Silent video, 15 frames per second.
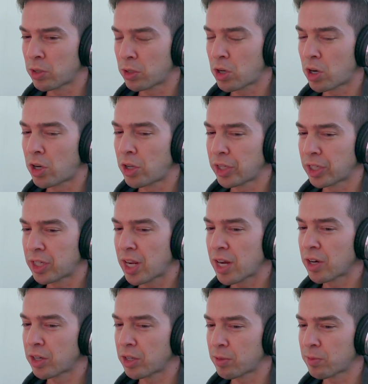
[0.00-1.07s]
calling
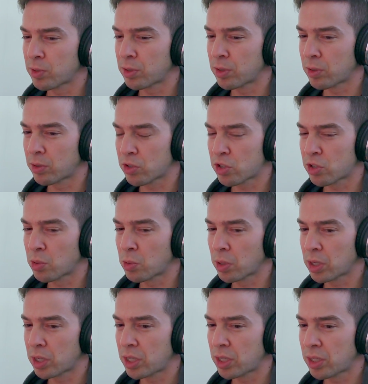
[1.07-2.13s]
narrative or
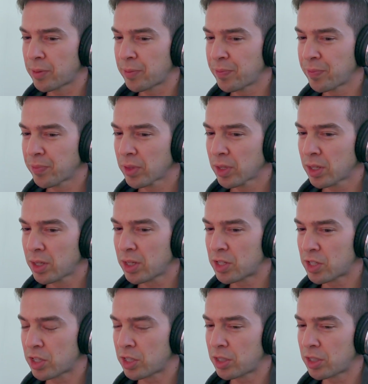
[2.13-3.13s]
story is